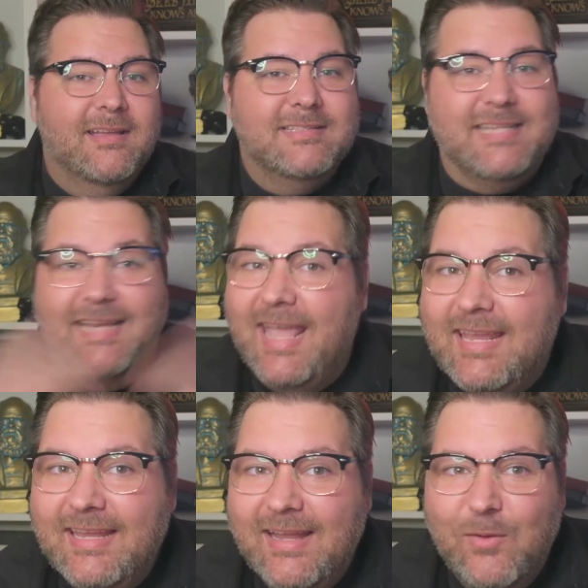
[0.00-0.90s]

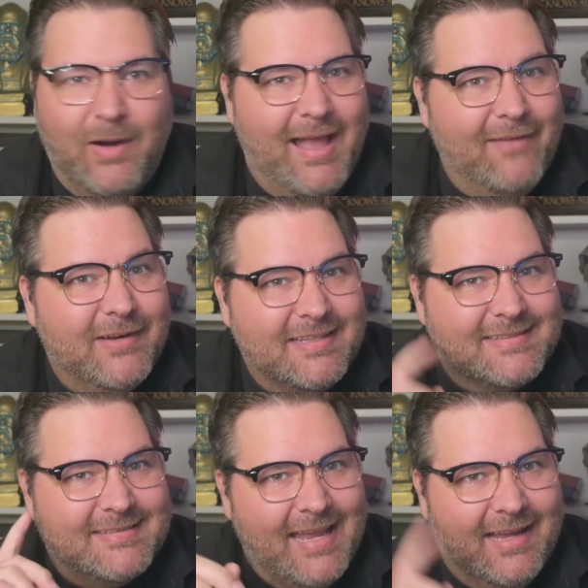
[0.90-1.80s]
Today, we're having a
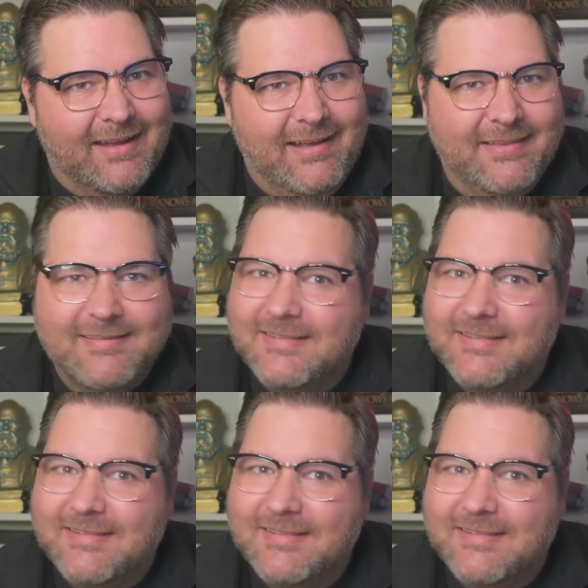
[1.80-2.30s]
seance,